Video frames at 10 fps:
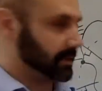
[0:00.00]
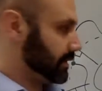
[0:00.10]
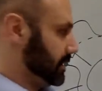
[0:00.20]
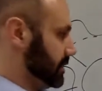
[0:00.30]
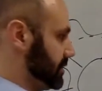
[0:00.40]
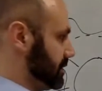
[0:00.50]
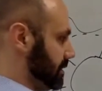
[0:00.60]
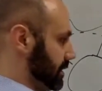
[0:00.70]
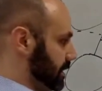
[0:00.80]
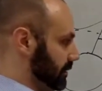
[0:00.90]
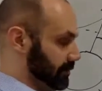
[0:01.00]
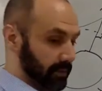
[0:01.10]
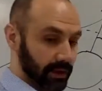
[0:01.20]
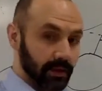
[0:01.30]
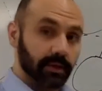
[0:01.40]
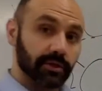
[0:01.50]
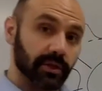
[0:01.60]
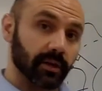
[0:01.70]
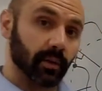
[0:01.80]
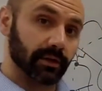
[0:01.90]
I think this is a helpful way. So
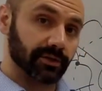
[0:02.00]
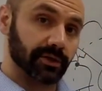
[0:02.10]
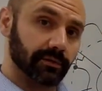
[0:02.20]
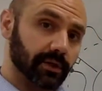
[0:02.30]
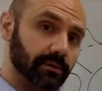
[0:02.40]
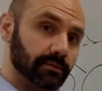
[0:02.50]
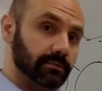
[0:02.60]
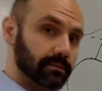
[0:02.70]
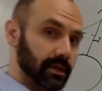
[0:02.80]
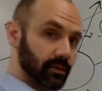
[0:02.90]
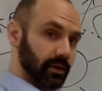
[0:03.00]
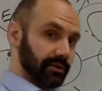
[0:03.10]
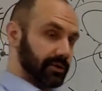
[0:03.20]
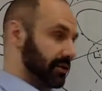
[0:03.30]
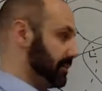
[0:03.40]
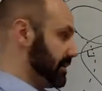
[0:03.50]
then where's zero, right? Where is zero